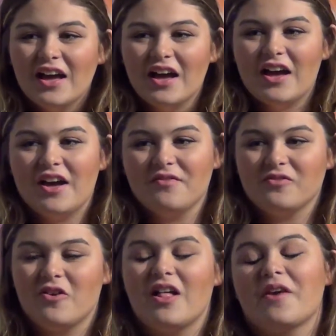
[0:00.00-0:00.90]

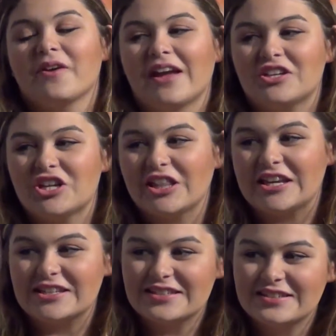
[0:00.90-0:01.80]
Well, I work at
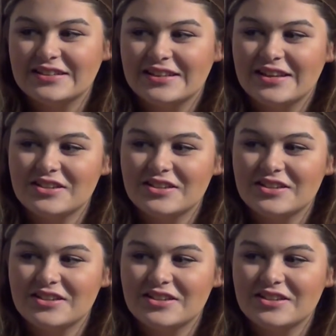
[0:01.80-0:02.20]
Chili's. Okay.